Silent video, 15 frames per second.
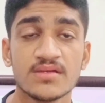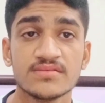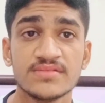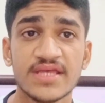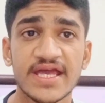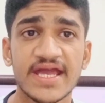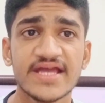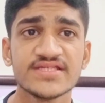
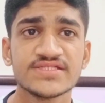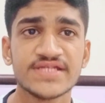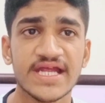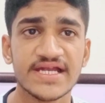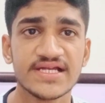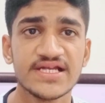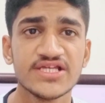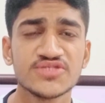They
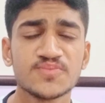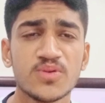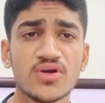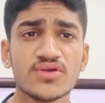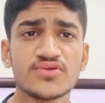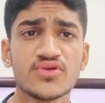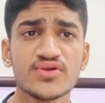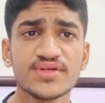instantly
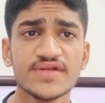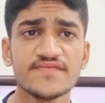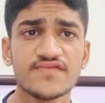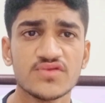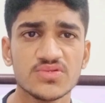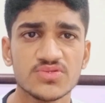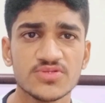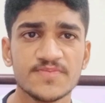spot rotten
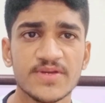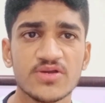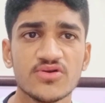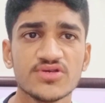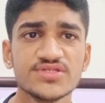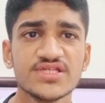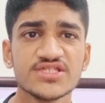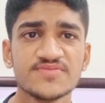fruit
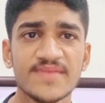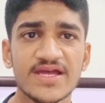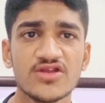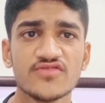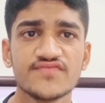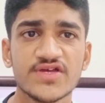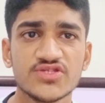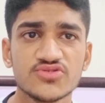because the
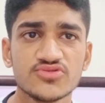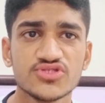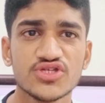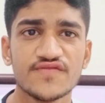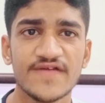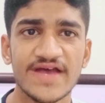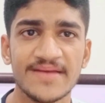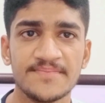smell of the juice
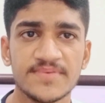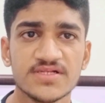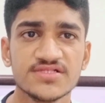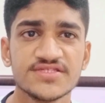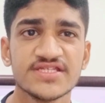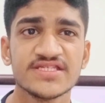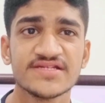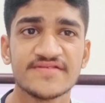of
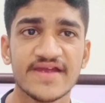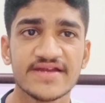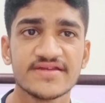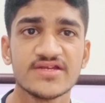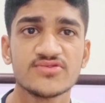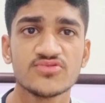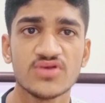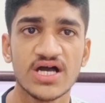apples is
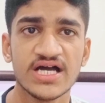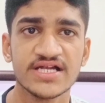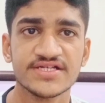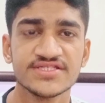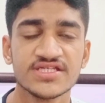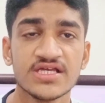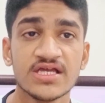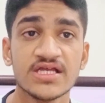attracted to
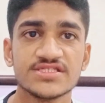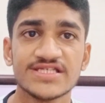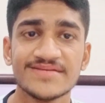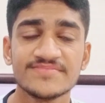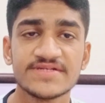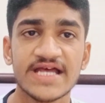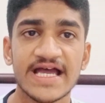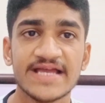ants.
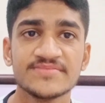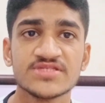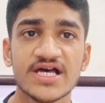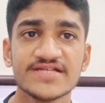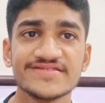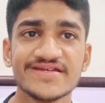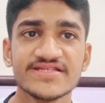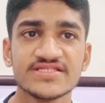Sometimes
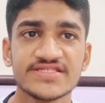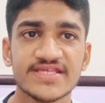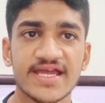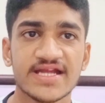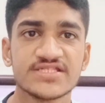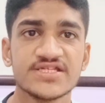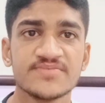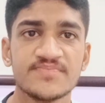other
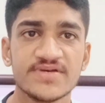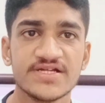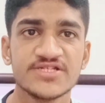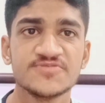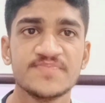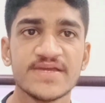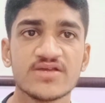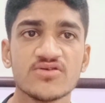insects and
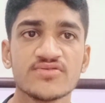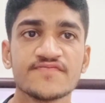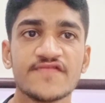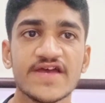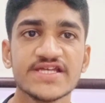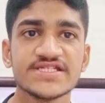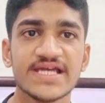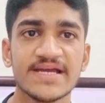birds pick on
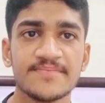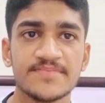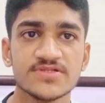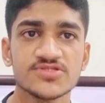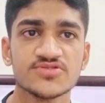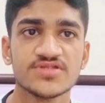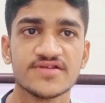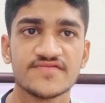fresh
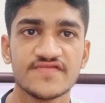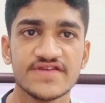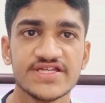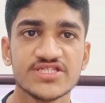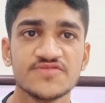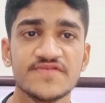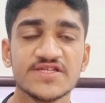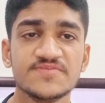apples on the
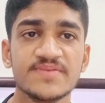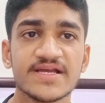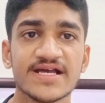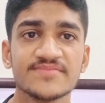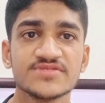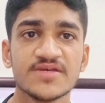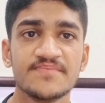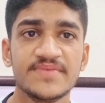trees, which
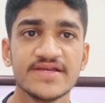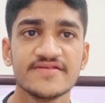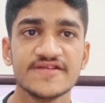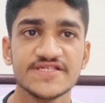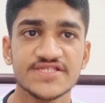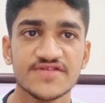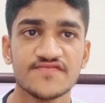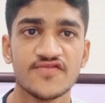becomes a big
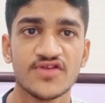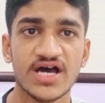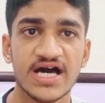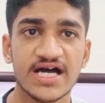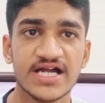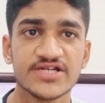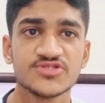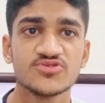reason for
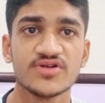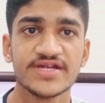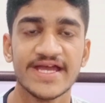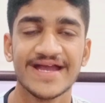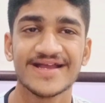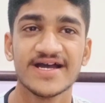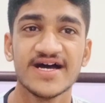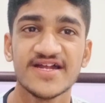ants to
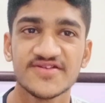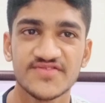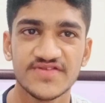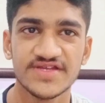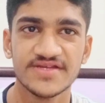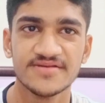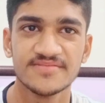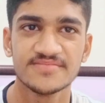attack a
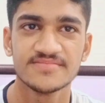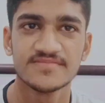tree.